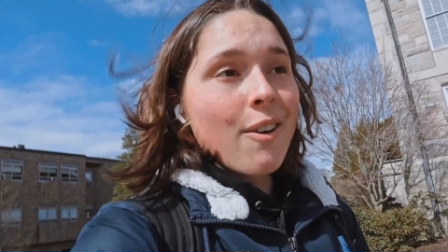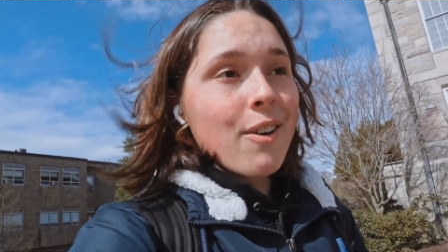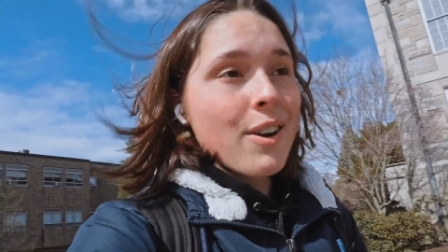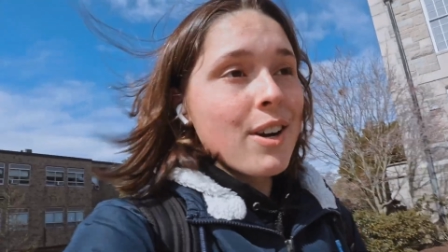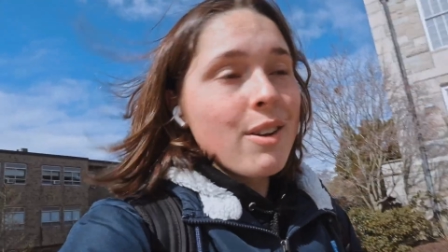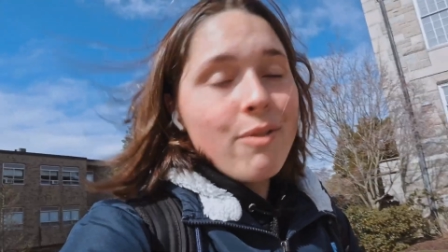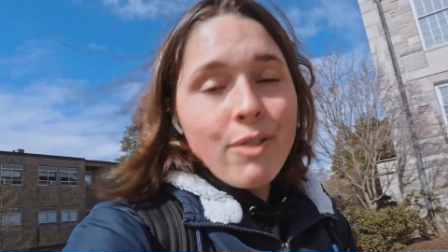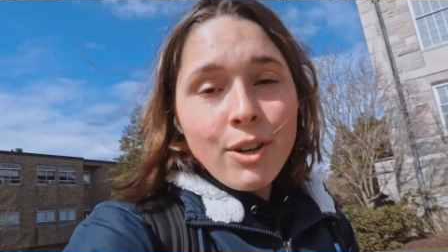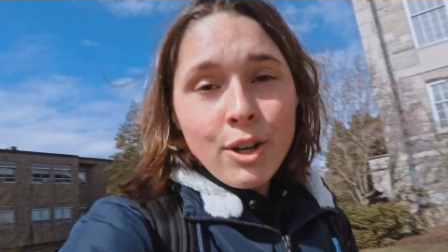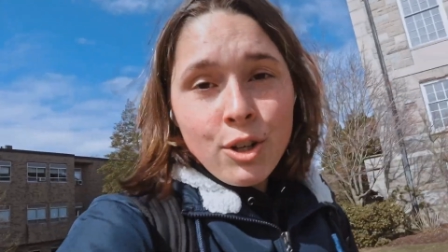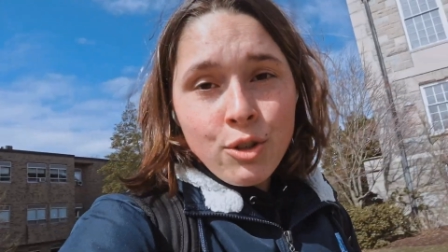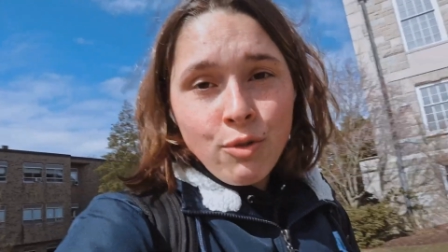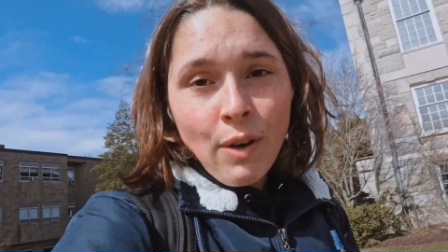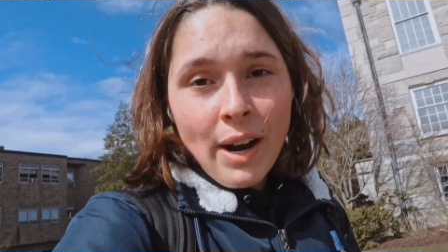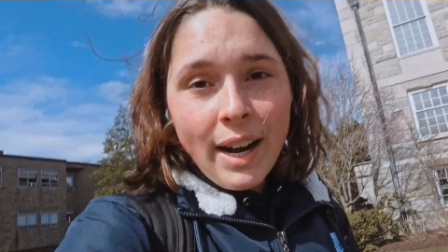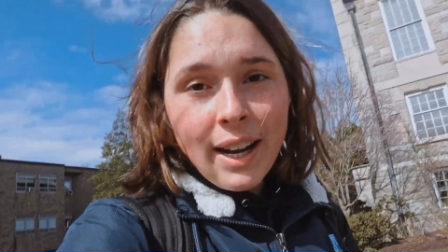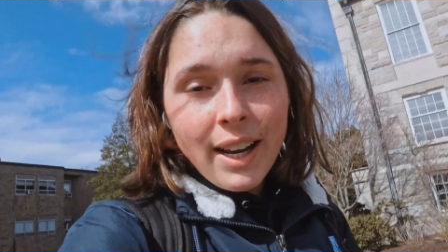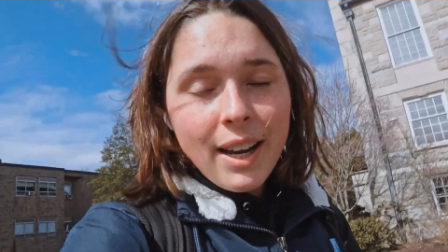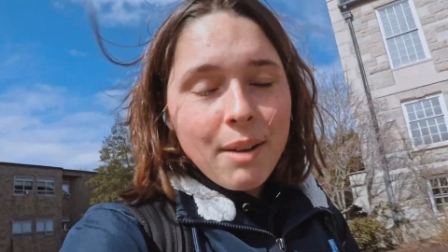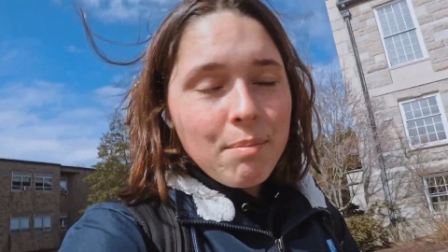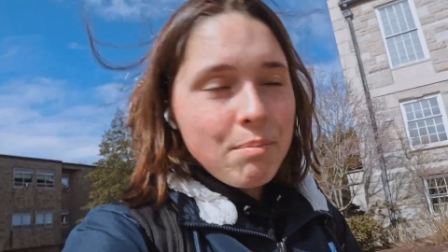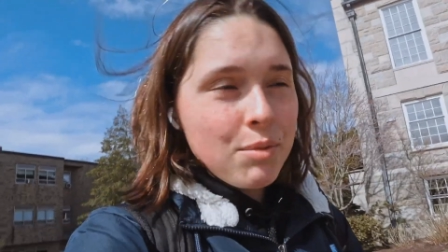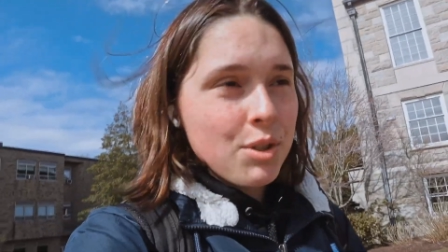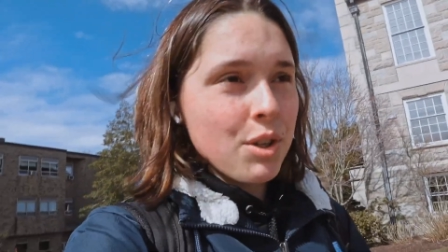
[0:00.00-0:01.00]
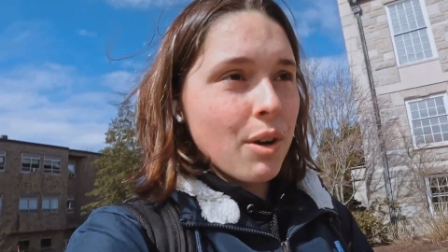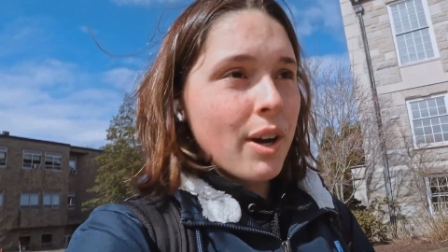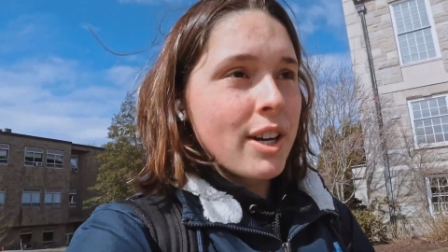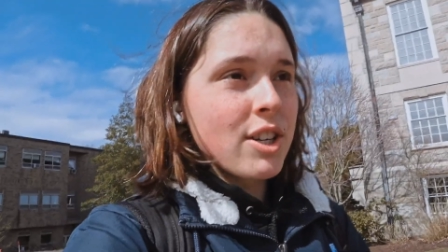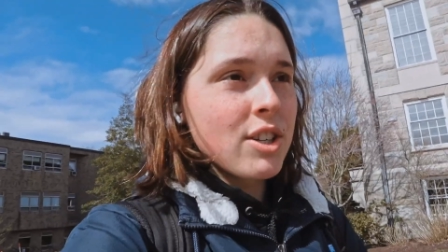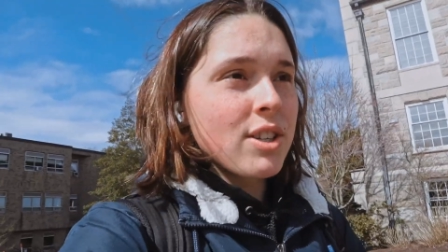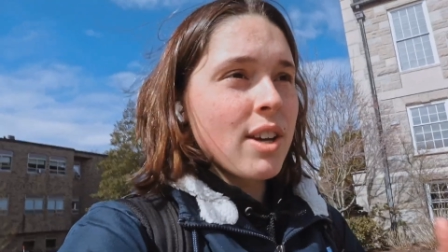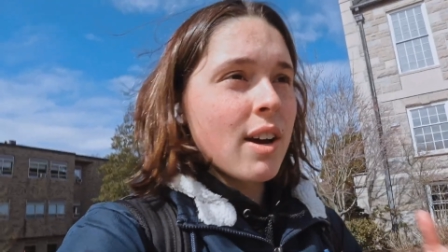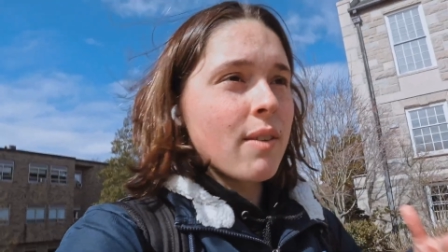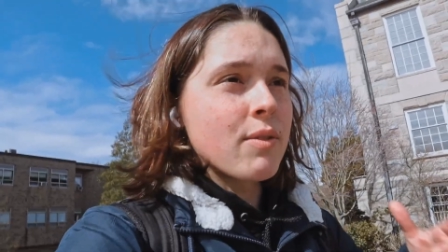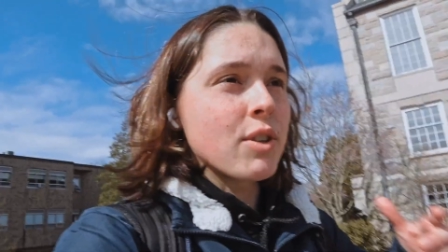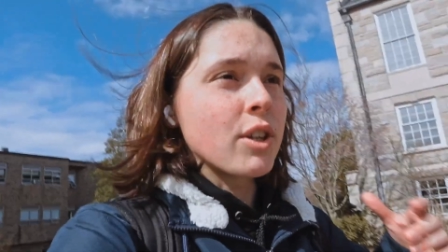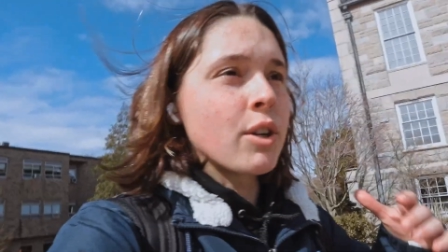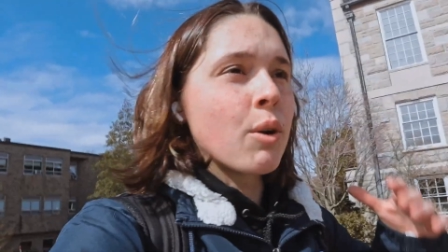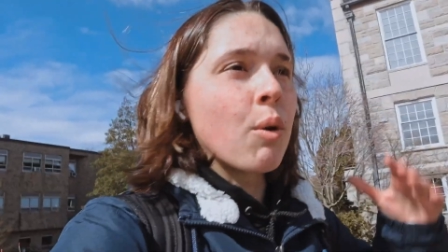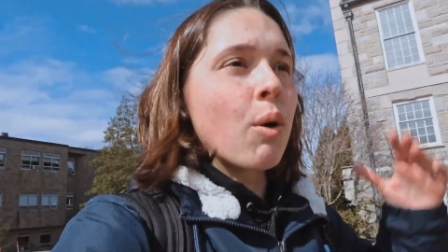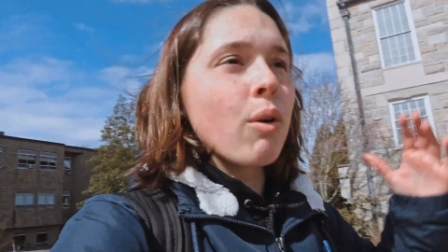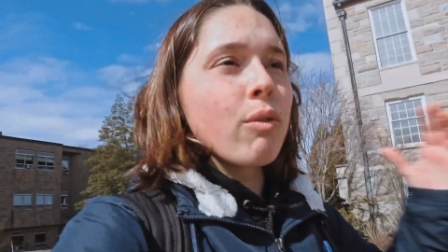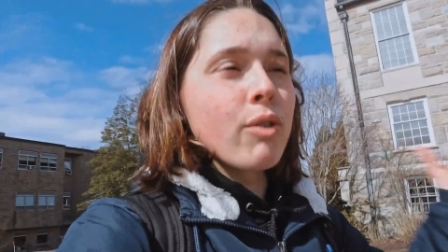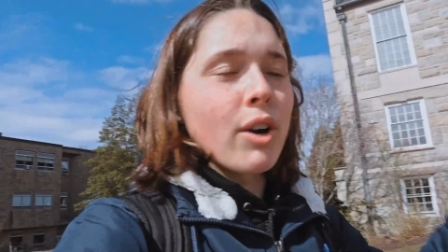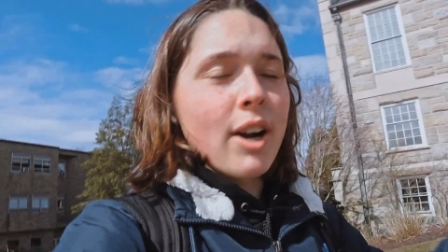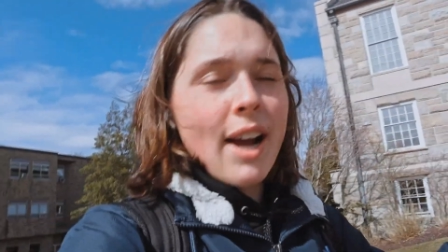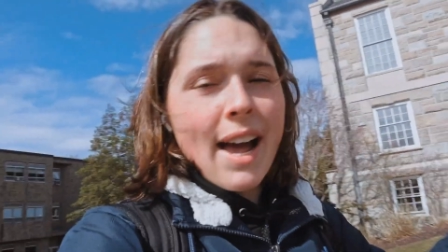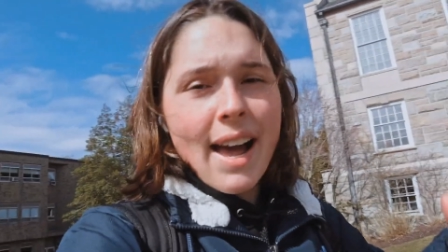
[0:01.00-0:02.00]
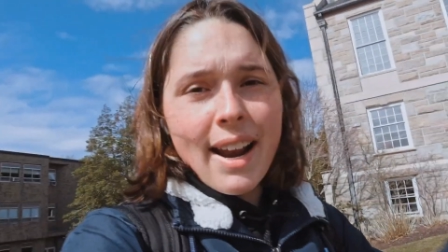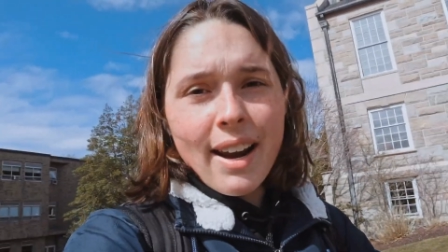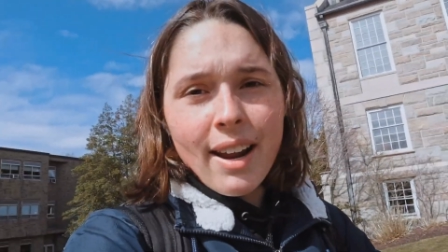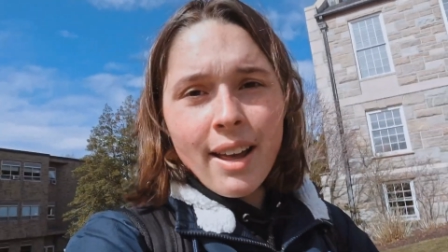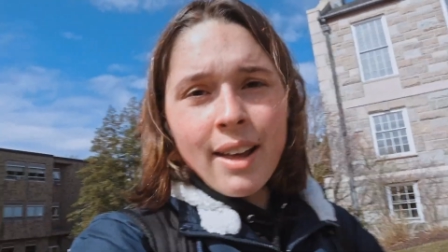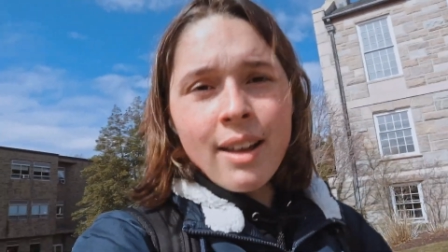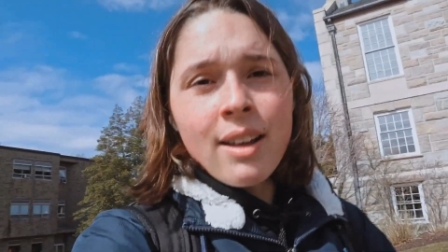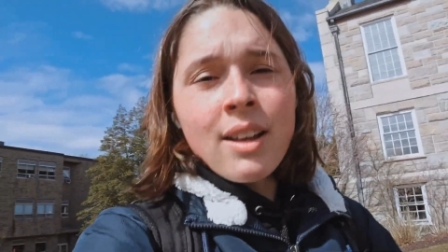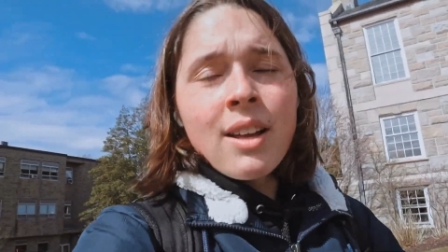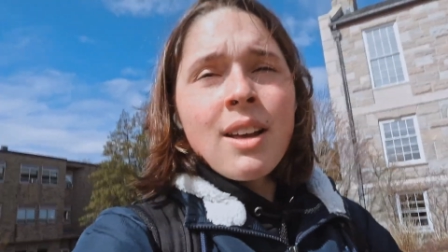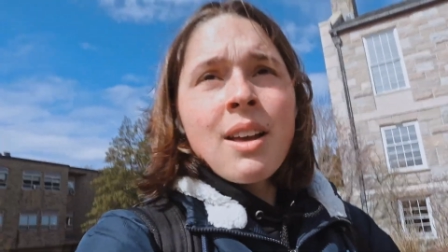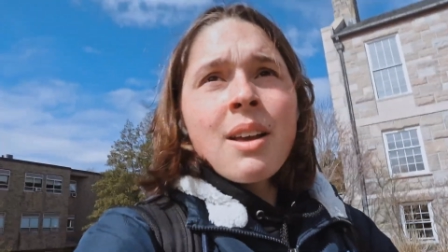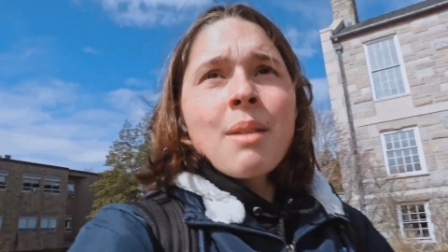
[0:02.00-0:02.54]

already finished writing it, so I just have to go over, edit,